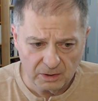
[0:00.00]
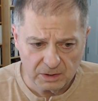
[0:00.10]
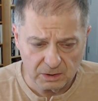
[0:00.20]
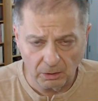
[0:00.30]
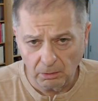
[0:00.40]

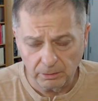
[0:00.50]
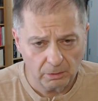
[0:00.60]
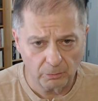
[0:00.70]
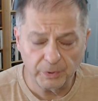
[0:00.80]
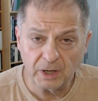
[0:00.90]
So, oh no,
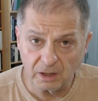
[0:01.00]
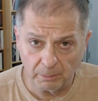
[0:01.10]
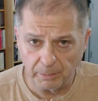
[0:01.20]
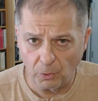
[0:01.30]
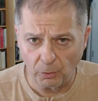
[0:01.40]
we gotta
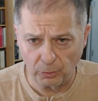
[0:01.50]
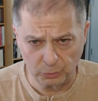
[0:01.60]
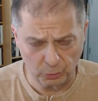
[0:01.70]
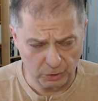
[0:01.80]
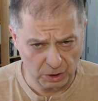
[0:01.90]
go
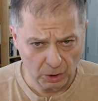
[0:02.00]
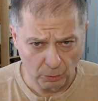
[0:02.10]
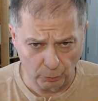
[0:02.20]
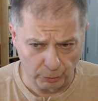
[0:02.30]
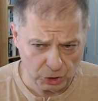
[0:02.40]
to the
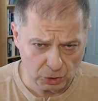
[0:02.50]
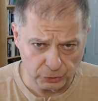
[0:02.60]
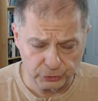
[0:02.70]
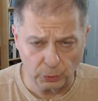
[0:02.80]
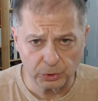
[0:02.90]
original
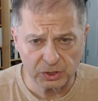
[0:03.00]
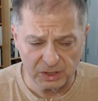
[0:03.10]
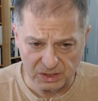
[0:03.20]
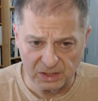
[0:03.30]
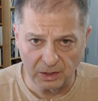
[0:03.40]

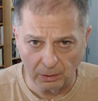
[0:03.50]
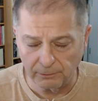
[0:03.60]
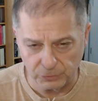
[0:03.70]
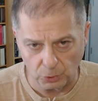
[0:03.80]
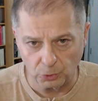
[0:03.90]
sources in the
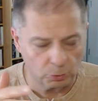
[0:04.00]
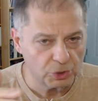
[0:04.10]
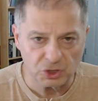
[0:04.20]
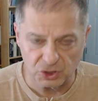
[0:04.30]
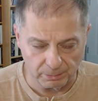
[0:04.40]
Novus Ordo,
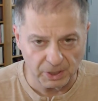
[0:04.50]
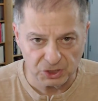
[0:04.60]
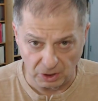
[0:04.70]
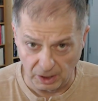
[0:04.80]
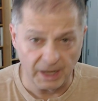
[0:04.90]
which is a bunch
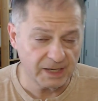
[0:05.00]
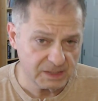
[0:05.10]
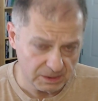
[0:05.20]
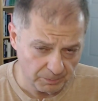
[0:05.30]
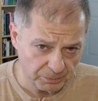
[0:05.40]
of
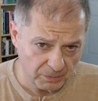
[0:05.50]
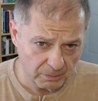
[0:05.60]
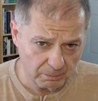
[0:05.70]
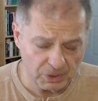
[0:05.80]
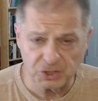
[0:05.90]
lies,
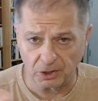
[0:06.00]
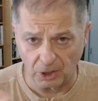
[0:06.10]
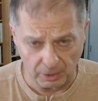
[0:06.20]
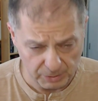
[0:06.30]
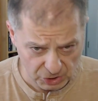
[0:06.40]
bunch of
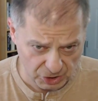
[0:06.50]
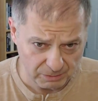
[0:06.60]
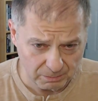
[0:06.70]
garbage,